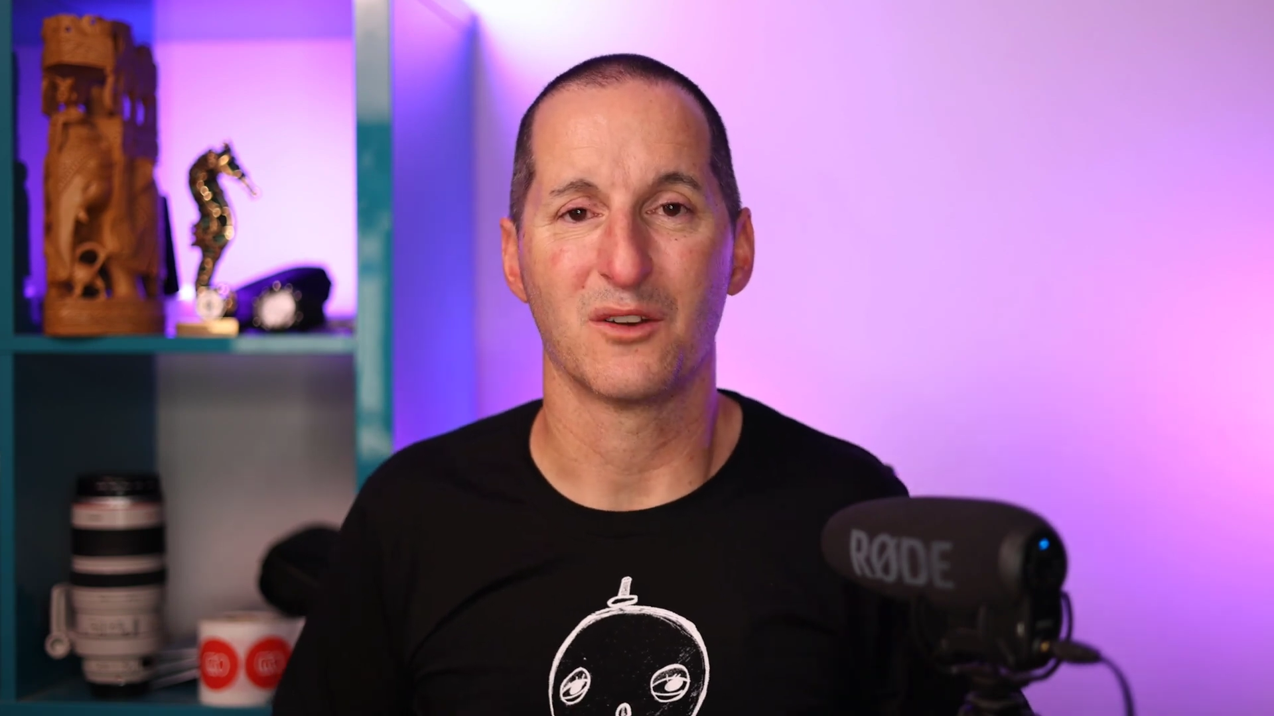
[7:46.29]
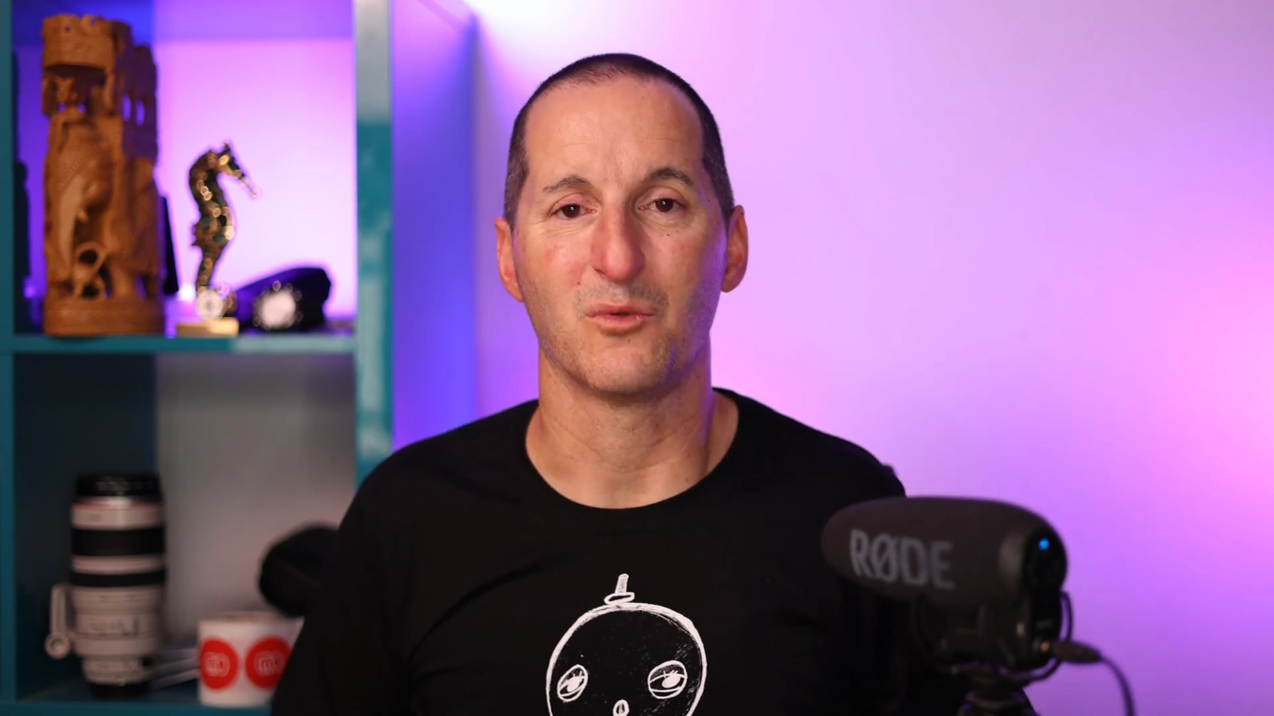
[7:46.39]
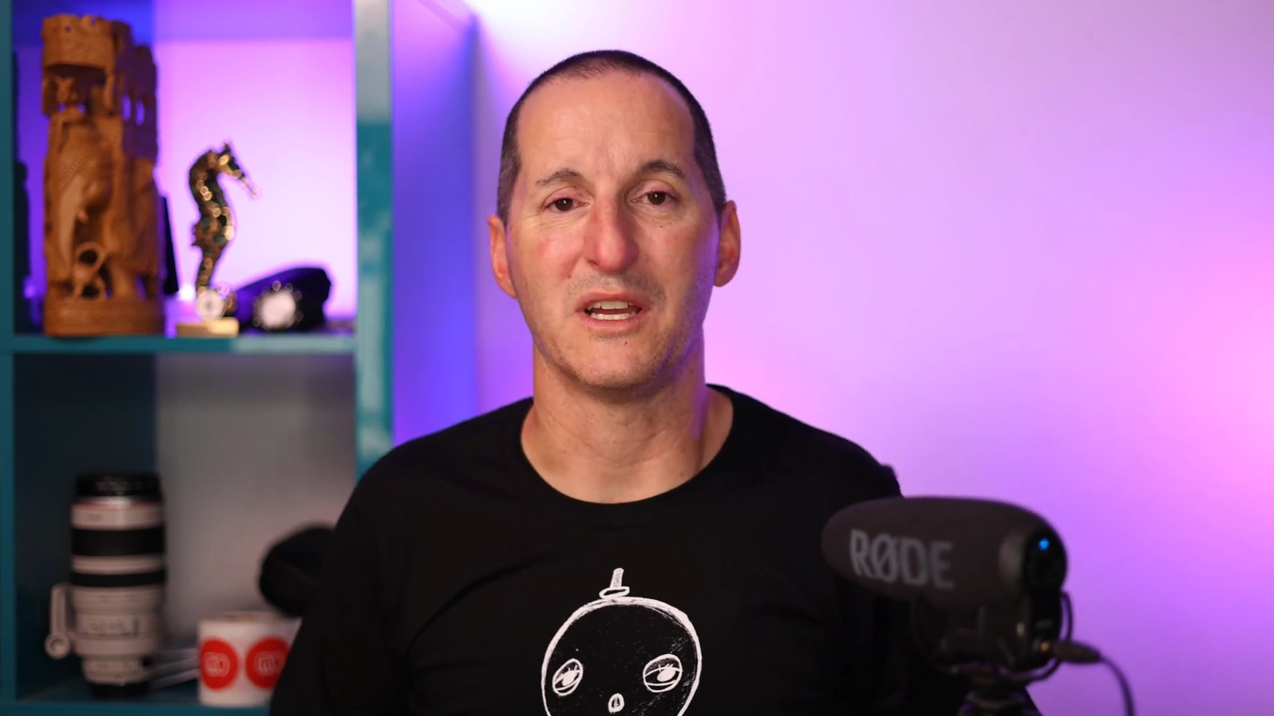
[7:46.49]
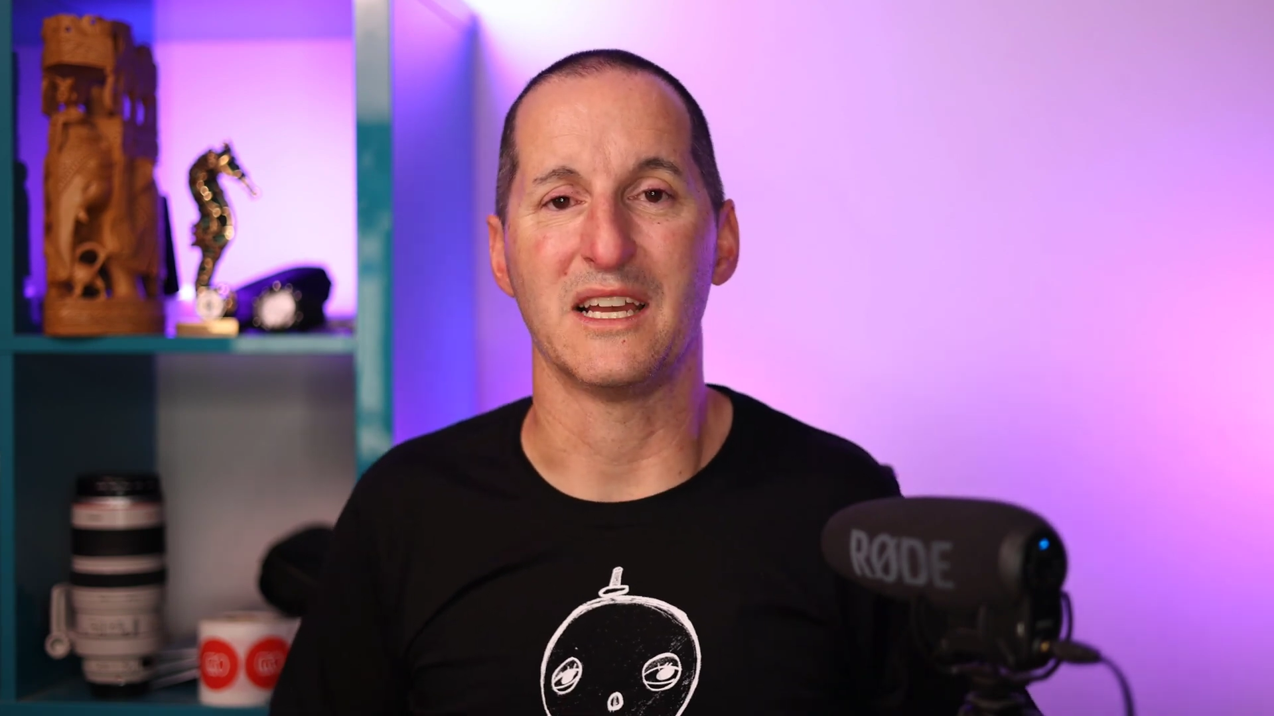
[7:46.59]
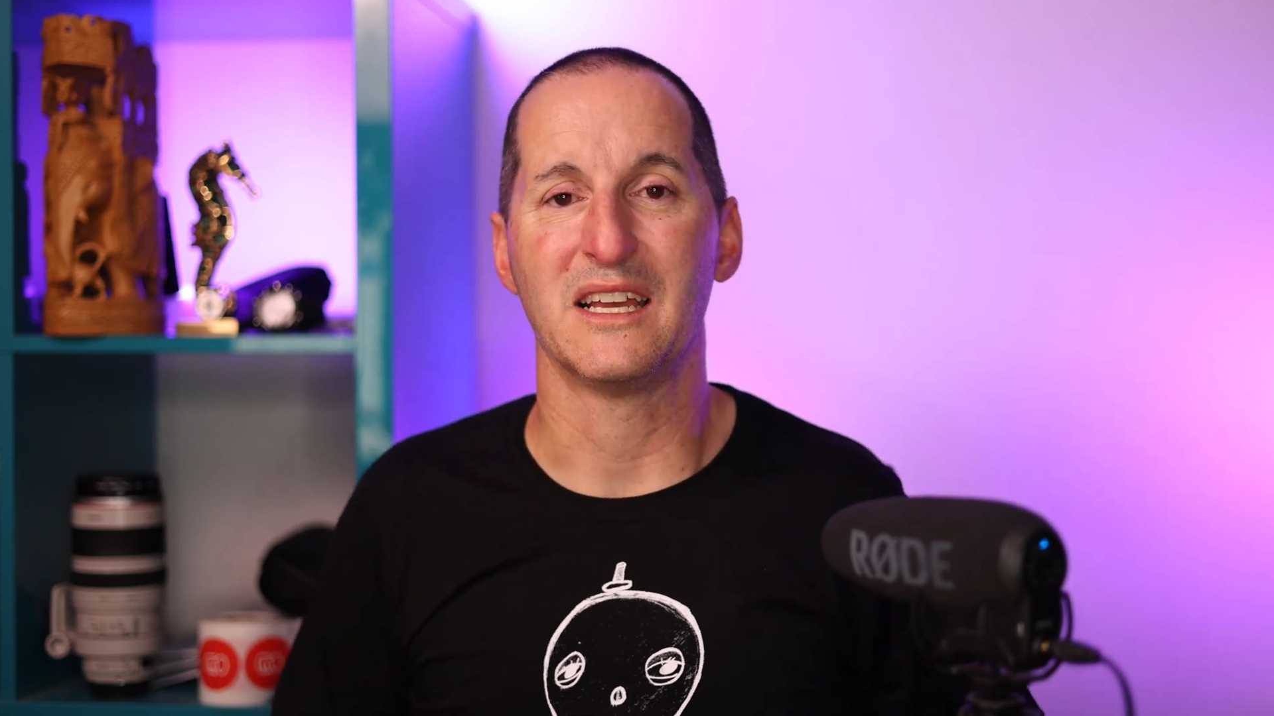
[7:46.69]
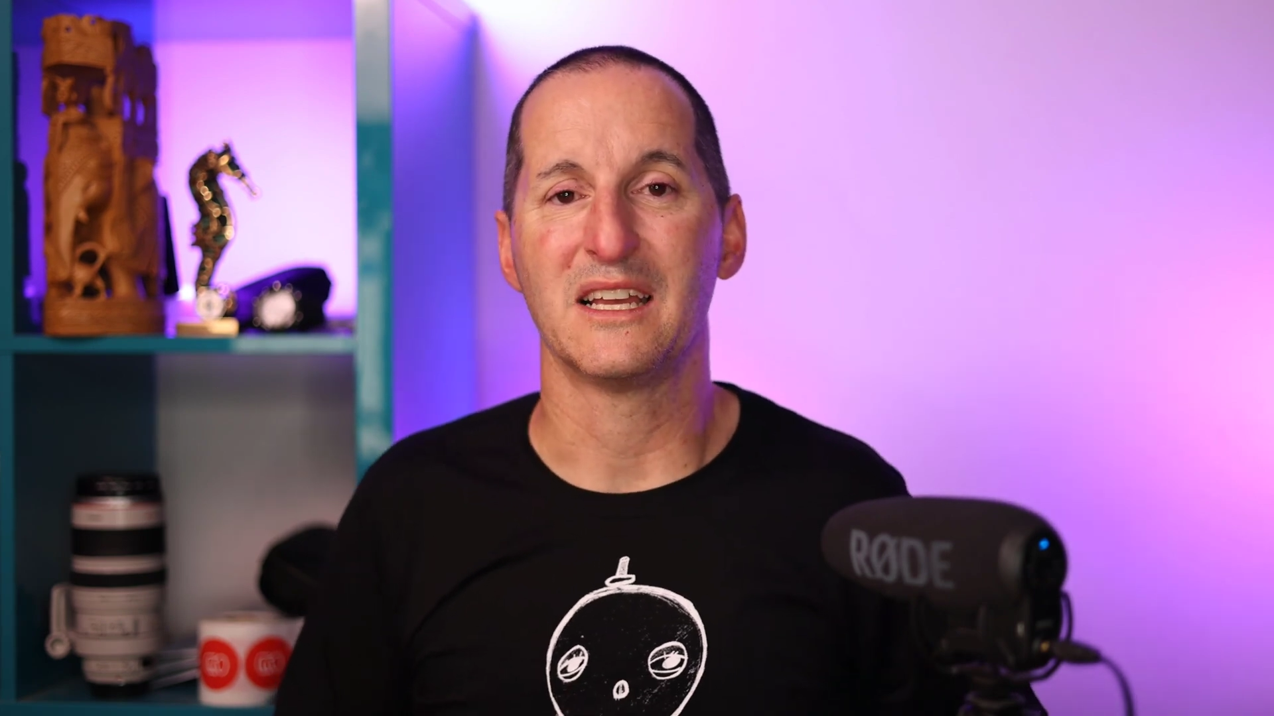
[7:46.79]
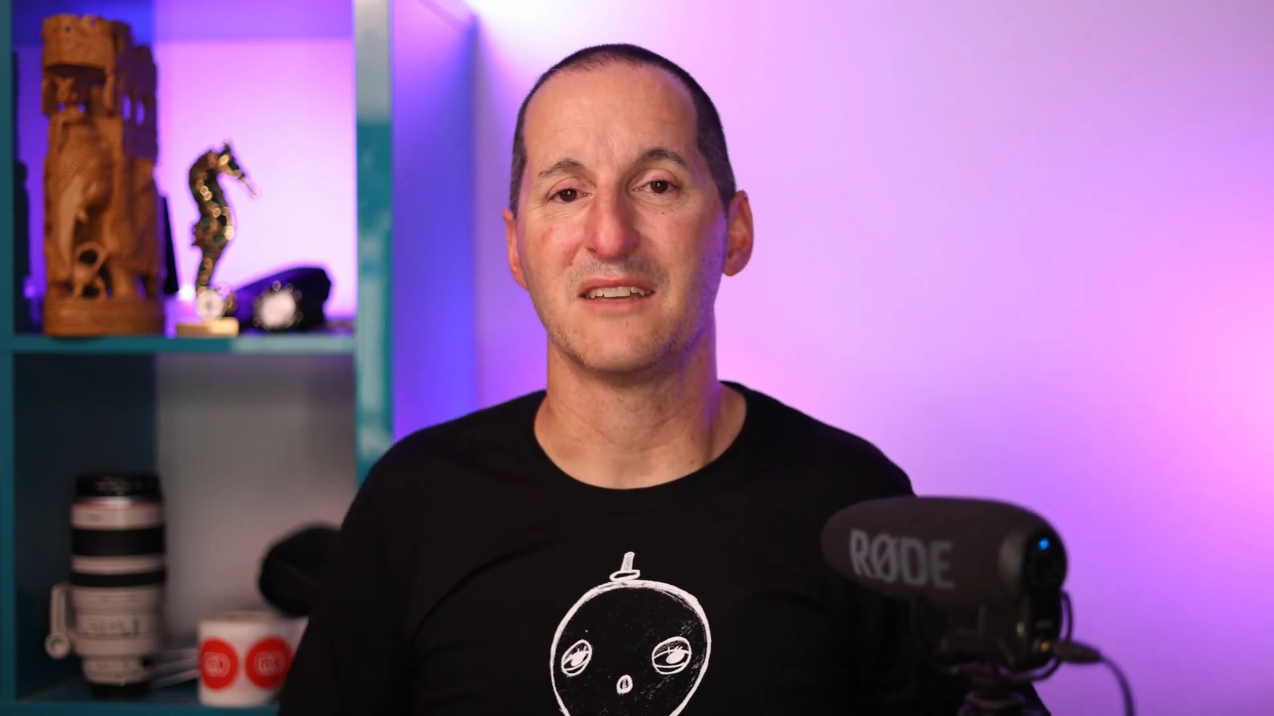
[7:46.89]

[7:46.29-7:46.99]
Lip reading: where